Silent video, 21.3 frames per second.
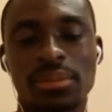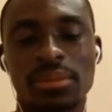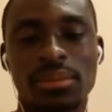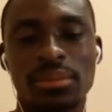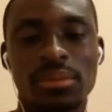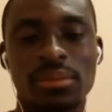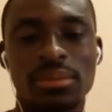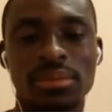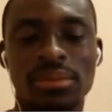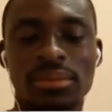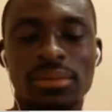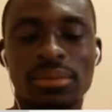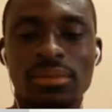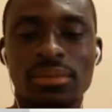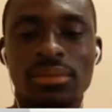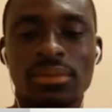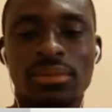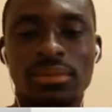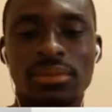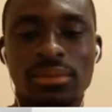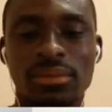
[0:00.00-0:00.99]

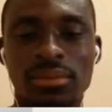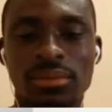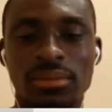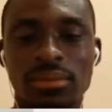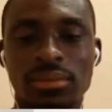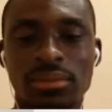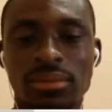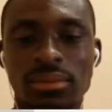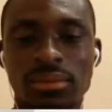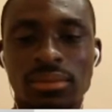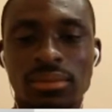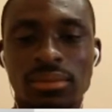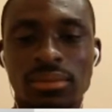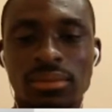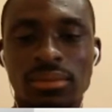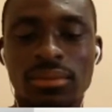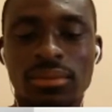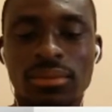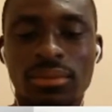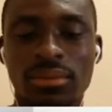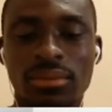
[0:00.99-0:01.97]

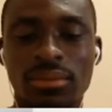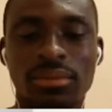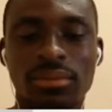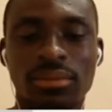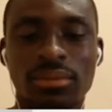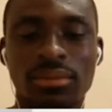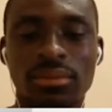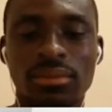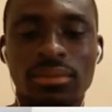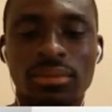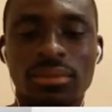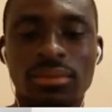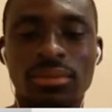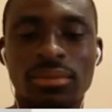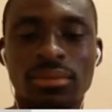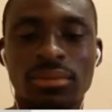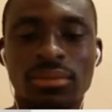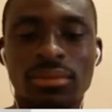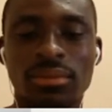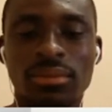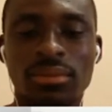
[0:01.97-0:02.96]

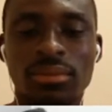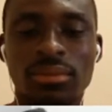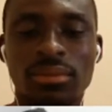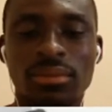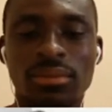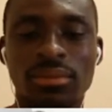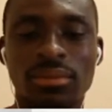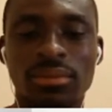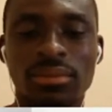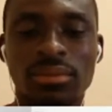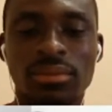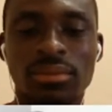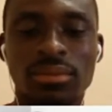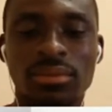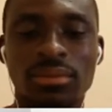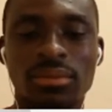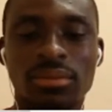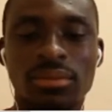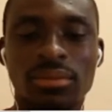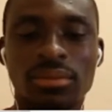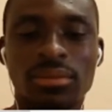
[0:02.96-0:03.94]

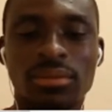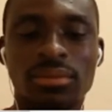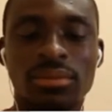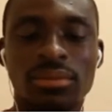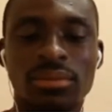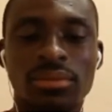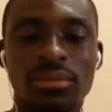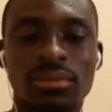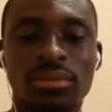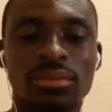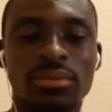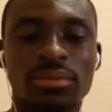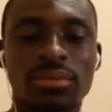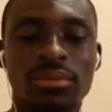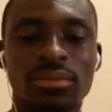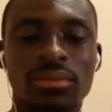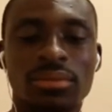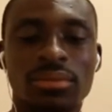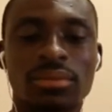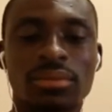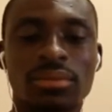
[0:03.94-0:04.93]

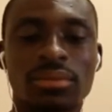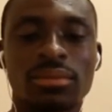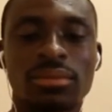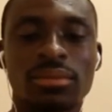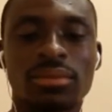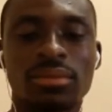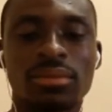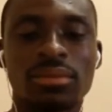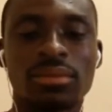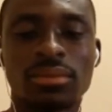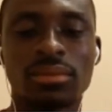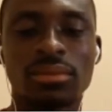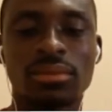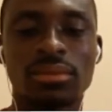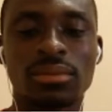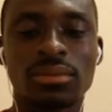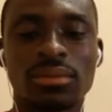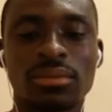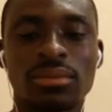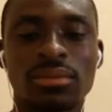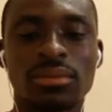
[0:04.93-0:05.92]

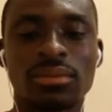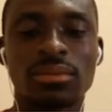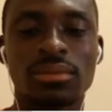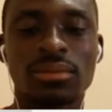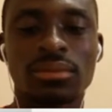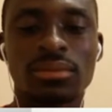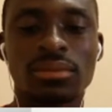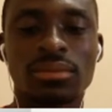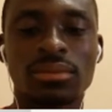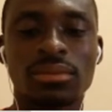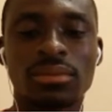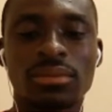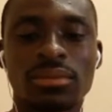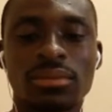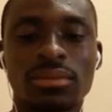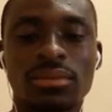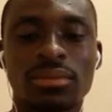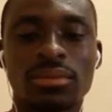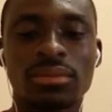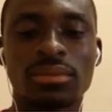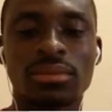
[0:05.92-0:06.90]

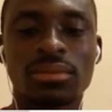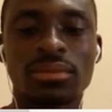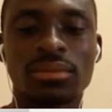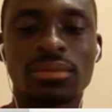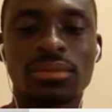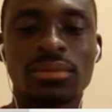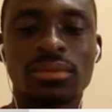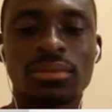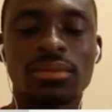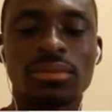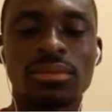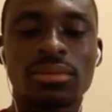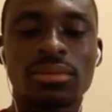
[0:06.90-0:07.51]
No words are spoken by the person on screen.